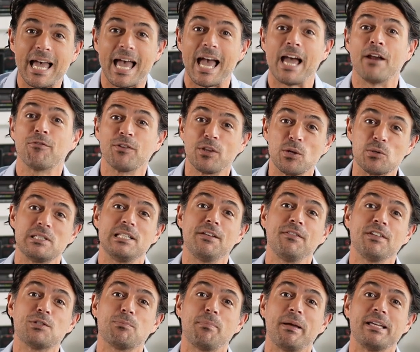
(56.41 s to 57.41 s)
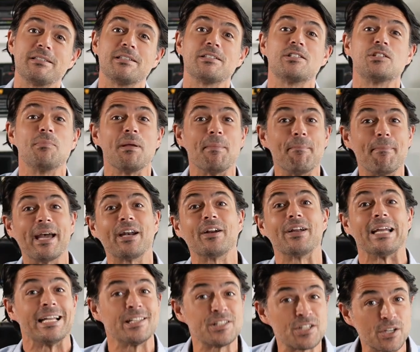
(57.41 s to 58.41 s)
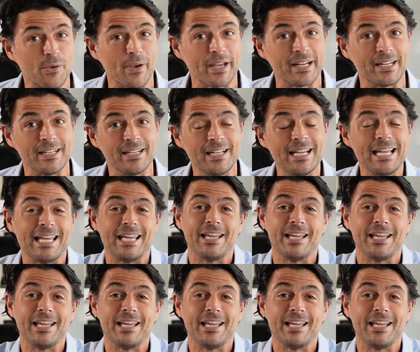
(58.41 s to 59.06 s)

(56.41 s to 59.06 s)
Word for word: and for those living spaces to be better integrated